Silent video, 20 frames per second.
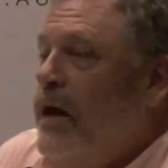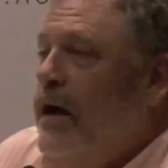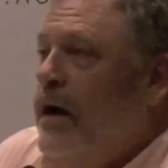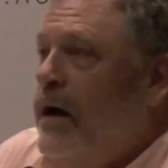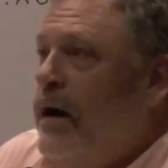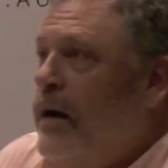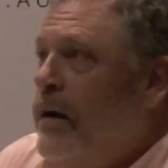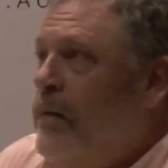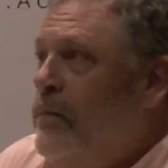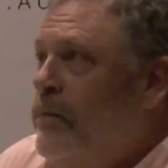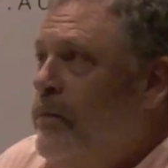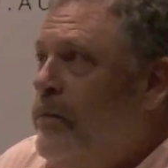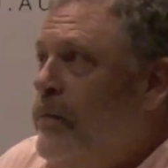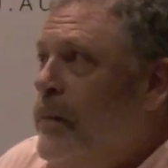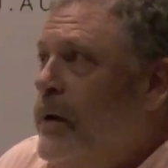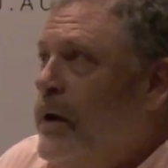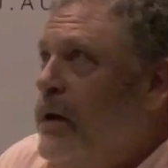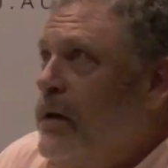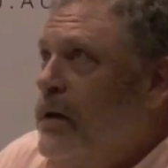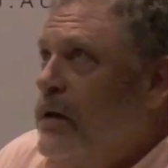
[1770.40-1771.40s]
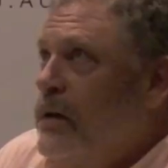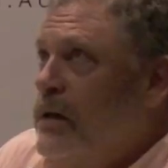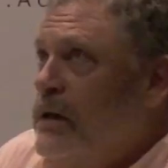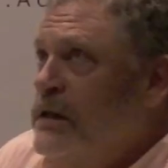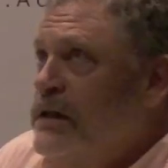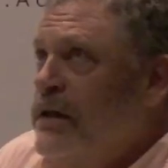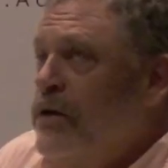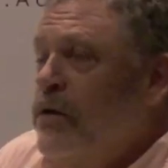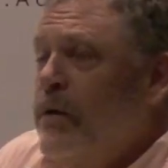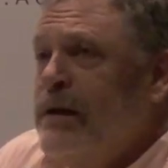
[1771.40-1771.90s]
Um,
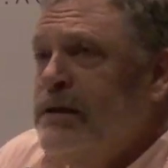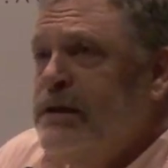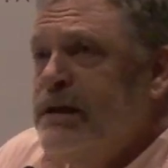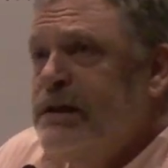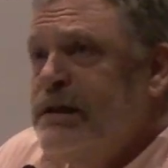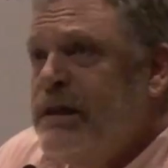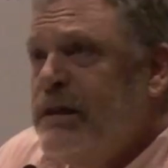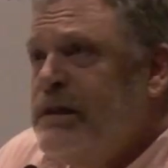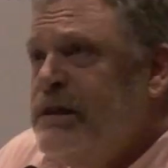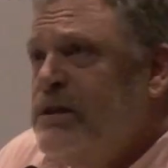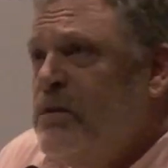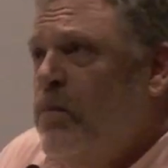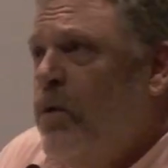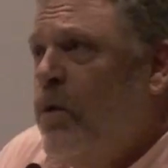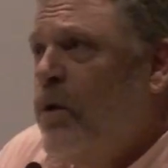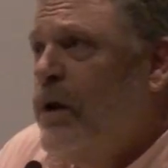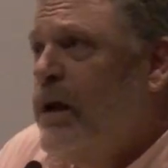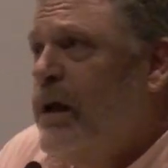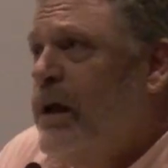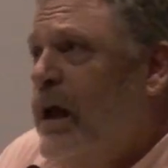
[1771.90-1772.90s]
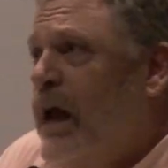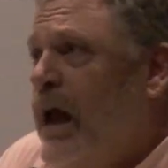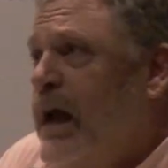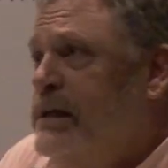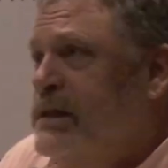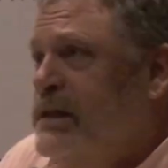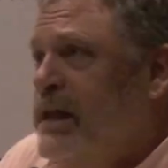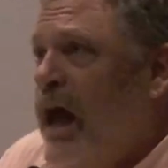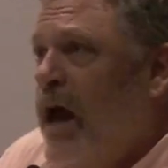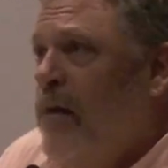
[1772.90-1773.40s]
Let's see, who else is in the supporting
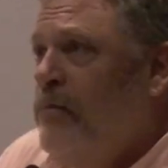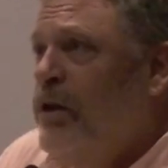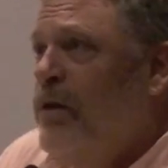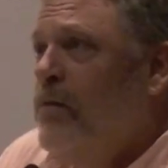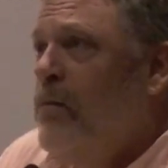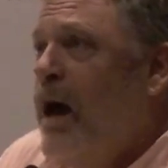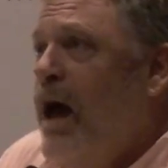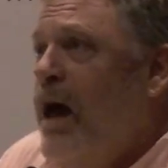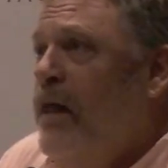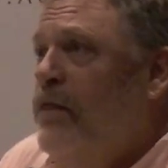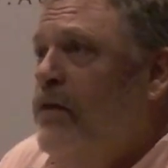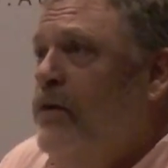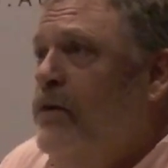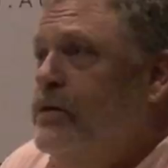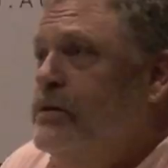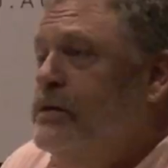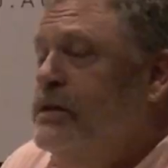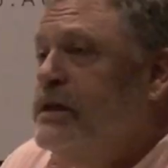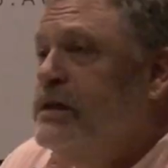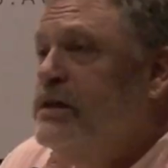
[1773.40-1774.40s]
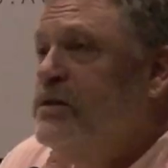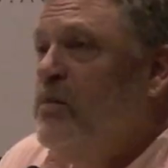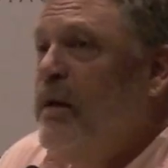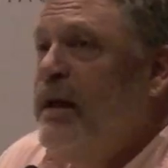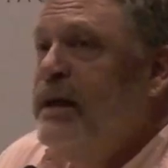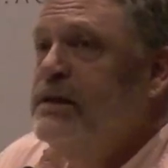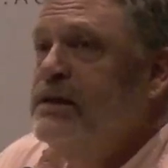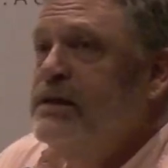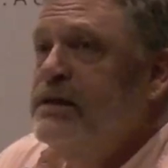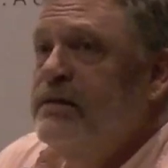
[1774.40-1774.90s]
cast? Captain Matthews is
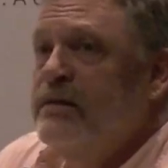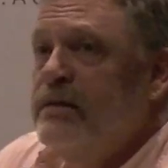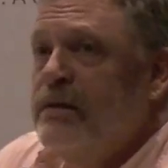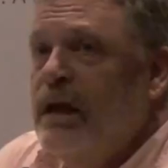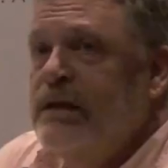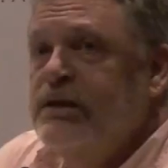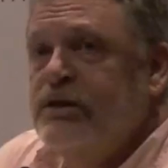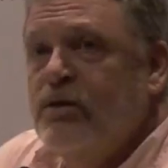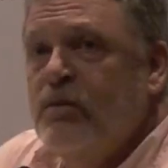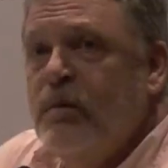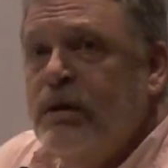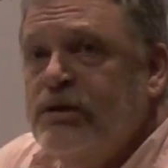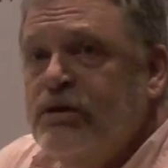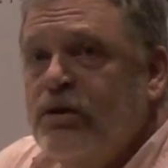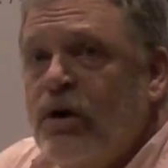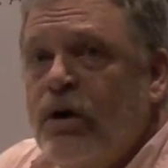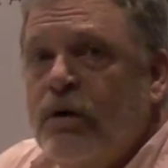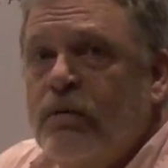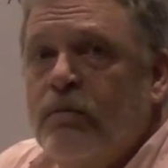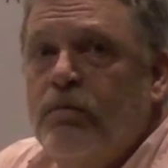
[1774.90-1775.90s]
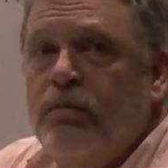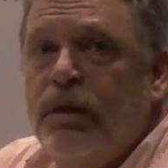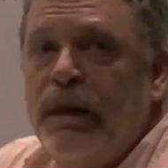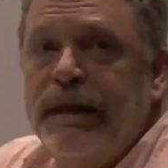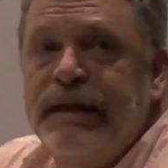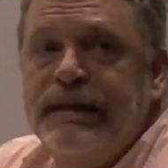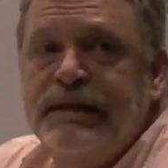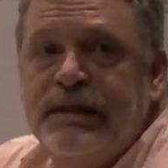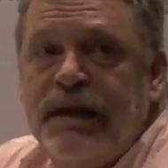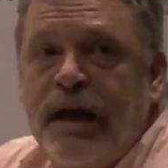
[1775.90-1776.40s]
based not so much on
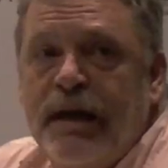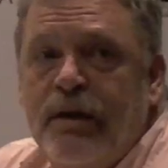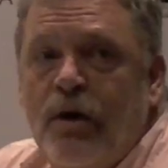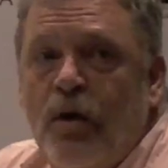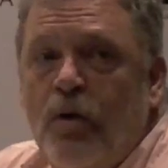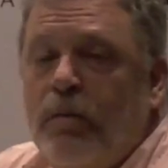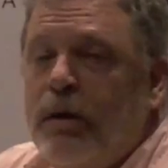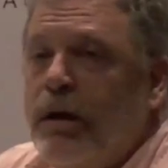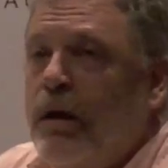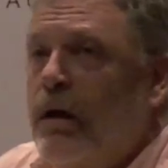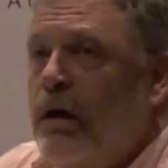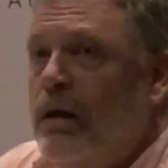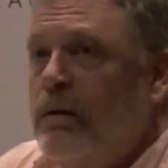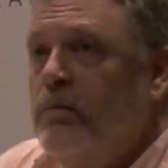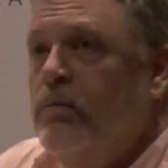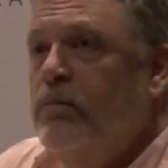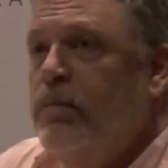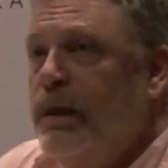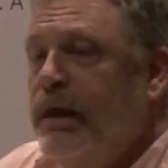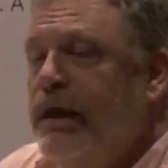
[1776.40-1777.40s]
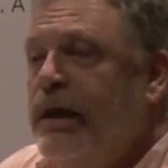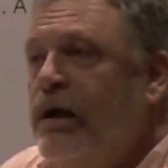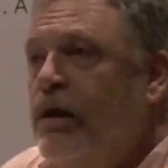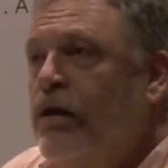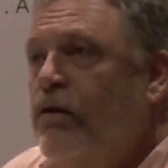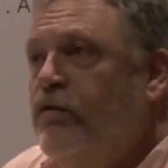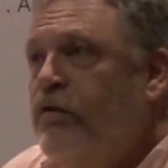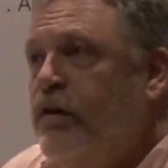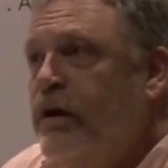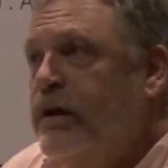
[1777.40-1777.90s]
police I know, but on
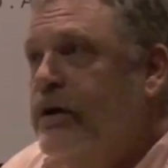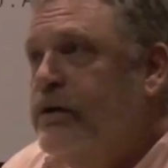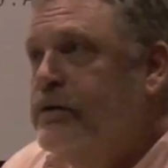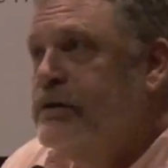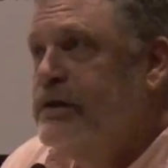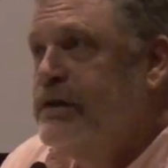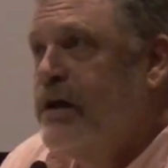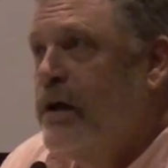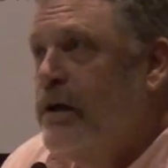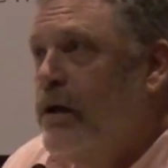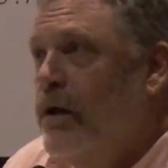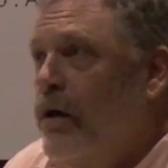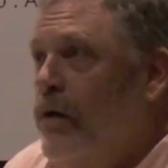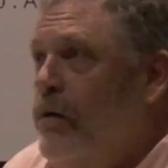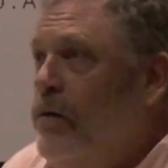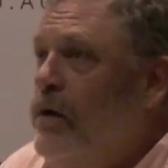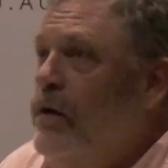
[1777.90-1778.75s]
political figures I know.